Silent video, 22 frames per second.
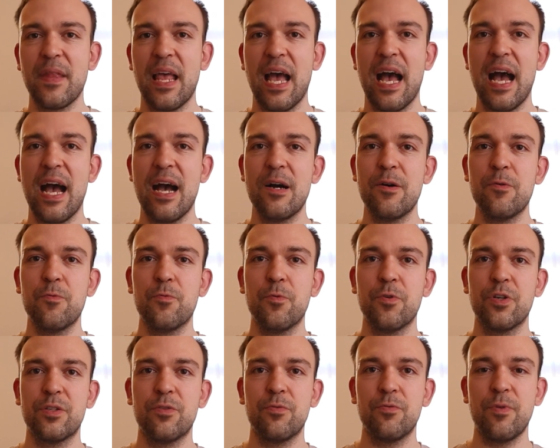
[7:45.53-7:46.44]
I
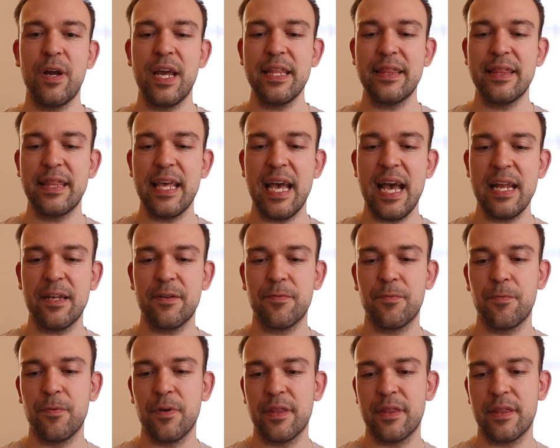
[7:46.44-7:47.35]
would rate
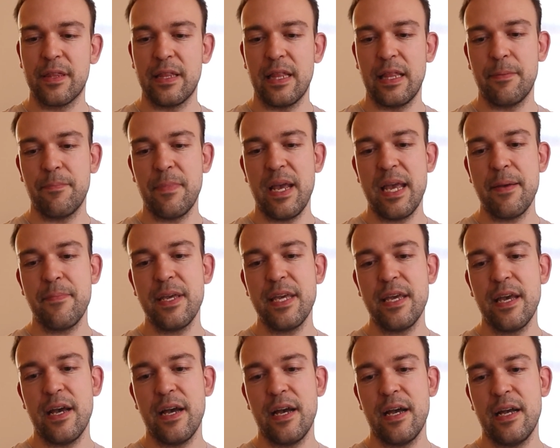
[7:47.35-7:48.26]
that with
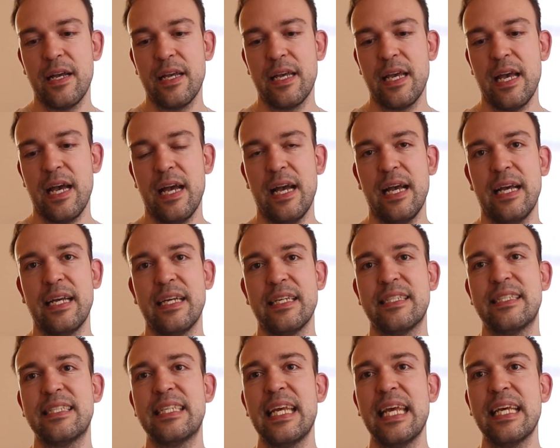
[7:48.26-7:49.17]
maybe a
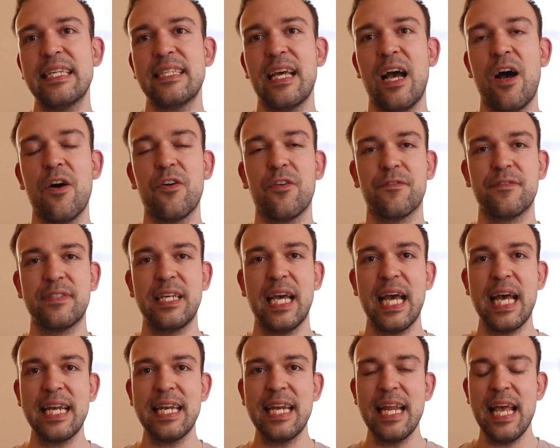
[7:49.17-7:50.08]
6 out of
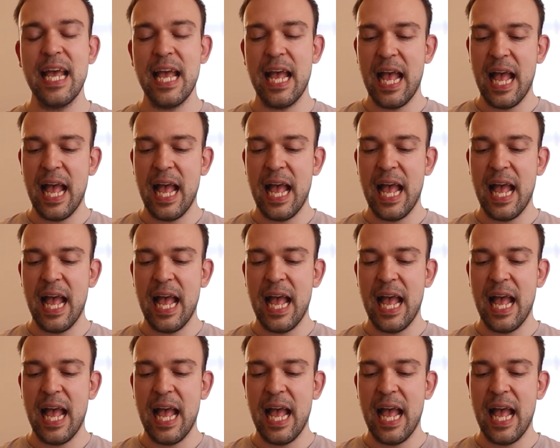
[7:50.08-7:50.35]
10.